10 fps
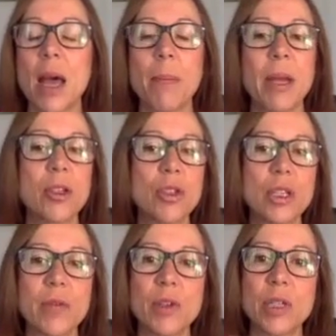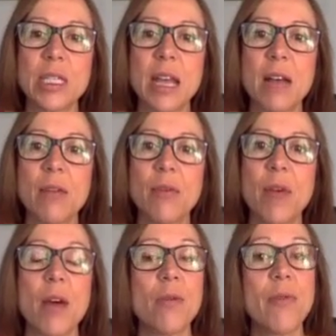pictures of yourself,
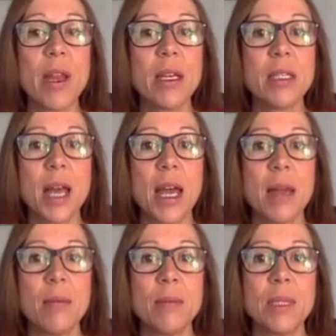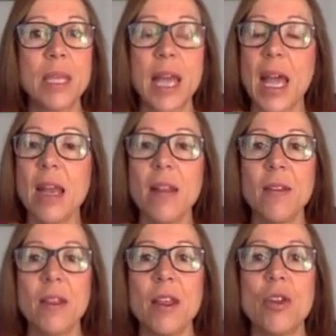fun times,
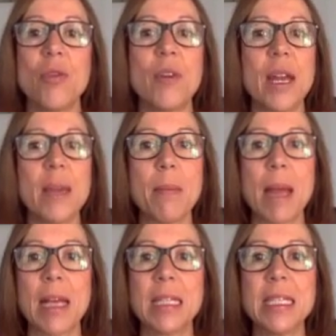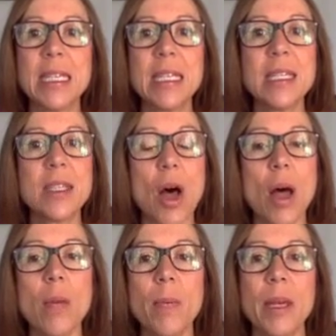anything that you find in magazines,
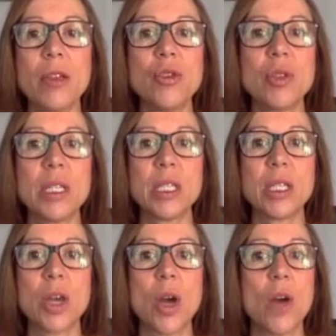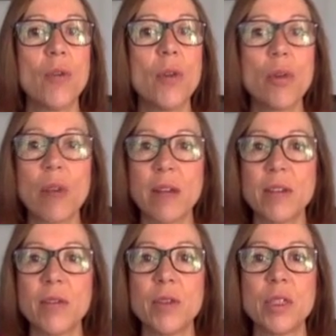on Pinterest, photographs
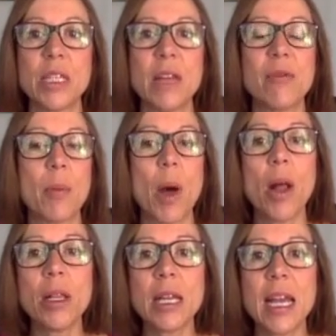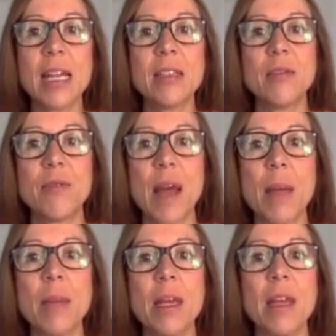of yourself from holidays,
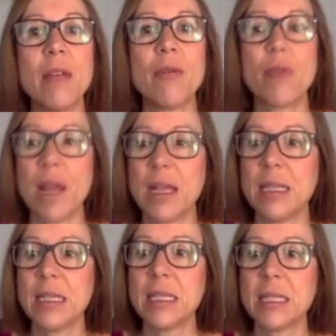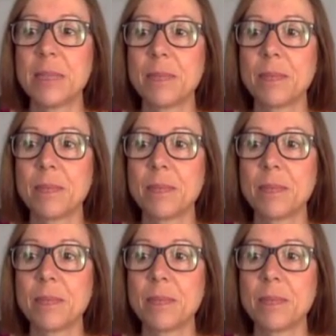family, friends.